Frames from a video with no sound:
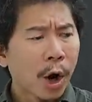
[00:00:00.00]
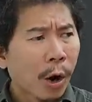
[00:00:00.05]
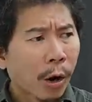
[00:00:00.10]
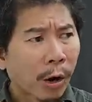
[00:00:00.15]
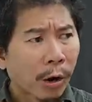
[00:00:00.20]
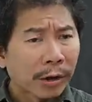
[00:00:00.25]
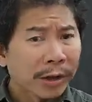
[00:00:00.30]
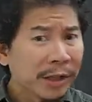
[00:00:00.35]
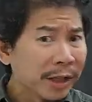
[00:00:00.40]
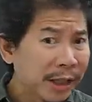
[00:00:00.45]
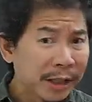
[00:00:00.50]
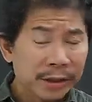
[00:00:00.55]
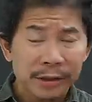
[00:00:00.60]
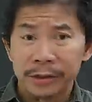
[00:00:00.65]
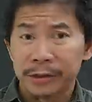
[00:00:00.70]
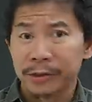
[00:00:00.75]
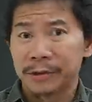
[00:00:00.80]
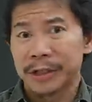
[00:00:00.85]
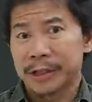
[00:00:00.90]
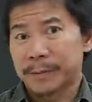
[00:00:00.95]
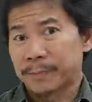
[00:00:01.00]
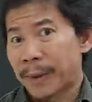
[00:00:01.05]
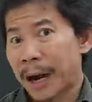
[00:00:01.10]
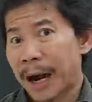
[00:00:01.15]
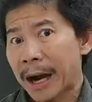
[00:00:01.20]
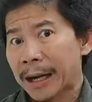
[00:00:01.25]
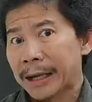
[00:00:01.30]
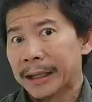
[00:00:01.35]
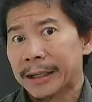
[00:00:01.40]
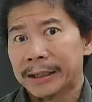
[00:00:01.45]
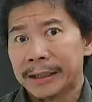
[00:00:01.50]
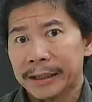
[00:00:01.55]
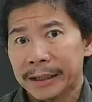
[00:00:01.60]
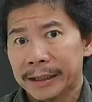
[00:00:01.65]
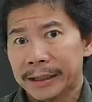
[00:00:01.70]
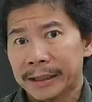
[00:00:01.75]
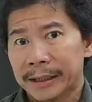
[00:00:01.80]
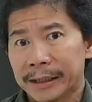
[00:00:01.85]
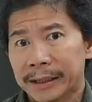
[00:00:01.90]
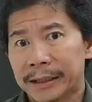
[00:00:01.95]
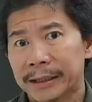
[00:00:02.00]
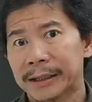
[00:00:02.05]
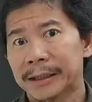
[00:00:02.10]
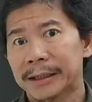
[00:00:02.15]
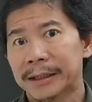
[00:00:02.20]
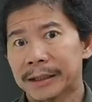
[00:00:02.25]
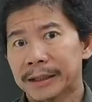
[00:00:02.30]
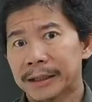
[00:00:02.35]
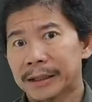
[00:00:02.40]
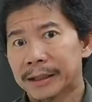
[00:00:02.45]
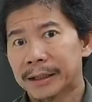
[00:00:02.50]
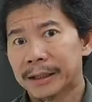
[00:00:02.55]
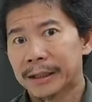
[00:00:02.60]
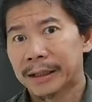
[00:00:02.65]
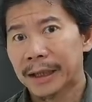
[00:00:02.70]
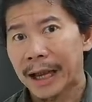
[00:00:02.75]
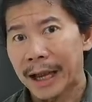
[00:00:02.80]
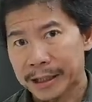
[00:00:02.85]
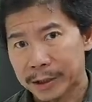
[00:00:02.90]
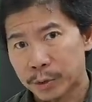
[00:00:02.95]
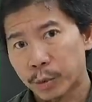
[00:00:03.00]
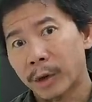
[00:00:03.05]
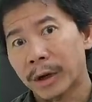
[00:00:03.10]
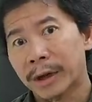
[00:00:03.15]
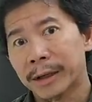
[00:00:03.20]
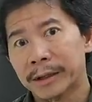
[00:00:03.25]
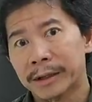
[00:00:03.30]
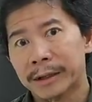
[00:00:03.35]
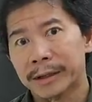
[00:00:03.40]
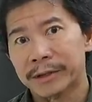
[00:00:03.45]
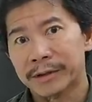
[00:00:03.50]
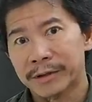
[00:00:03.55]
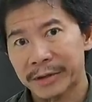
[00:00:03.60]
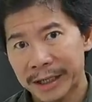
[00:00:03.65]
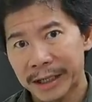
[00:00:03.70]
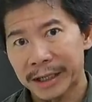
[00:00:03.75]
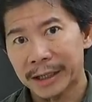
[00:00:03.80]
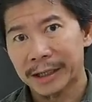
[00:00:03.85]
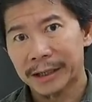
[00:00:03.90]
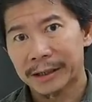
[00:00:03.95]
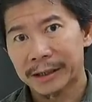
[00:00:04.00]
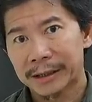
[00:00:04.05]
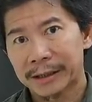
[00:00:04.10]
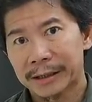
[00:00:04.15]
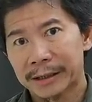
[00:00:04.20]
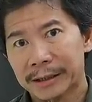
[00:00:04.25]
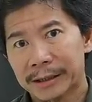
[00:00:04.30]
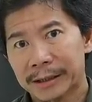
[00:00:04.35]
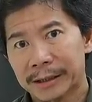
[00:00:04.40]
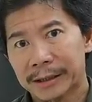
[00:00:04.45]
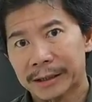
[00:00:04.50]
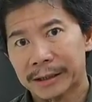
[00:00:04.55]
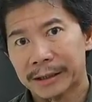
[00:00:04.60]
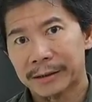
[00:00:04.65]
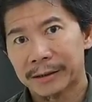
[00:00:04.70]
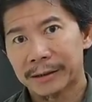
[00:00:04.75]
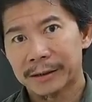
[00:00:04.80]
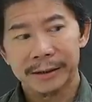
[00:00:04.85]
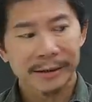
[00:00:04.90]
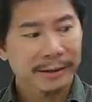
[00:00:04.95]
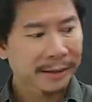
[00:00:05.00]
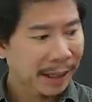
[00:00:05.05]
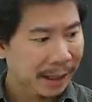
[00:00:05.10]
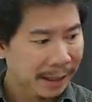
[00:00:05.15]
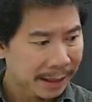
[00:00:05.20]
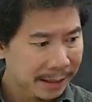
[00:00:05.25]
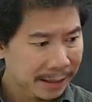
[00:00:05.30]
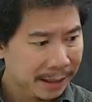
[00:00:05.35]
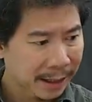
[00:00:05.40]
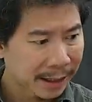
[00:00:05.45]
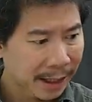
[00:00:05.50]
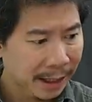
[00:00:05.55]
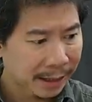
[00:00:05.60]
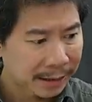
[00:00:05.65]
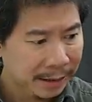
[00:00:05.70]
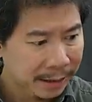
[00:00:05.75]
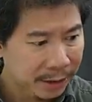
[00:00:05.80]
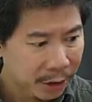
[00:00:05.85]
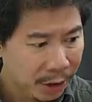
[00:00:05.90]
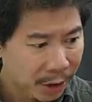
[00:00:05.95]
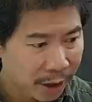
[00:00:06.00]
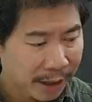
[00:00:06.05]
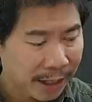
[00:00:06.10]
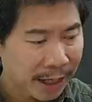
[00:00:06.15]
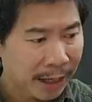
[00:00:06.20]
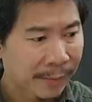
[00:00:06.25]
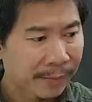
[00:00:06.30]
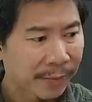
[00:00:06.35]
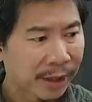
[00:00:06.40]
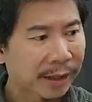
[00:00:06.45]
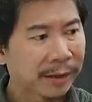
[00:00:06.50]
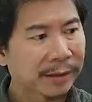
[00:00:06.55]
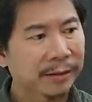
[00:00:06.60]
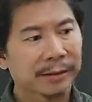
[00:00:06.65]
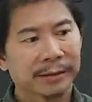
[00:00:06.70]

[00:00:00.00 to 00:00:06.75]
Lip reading: All you need to do is buy the X1 trigger that is connected to your camera.